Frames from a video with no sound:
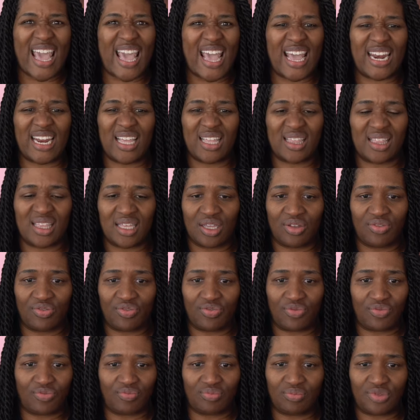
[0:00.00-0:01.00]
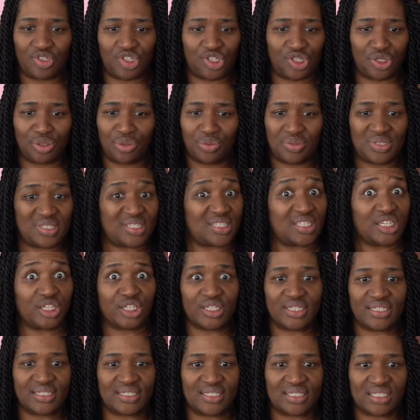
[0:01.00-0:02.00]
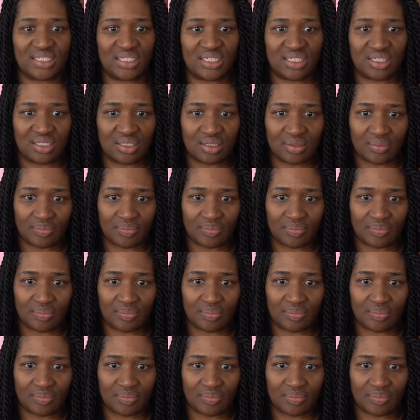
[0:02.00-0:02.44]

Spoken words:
anything to, seriously.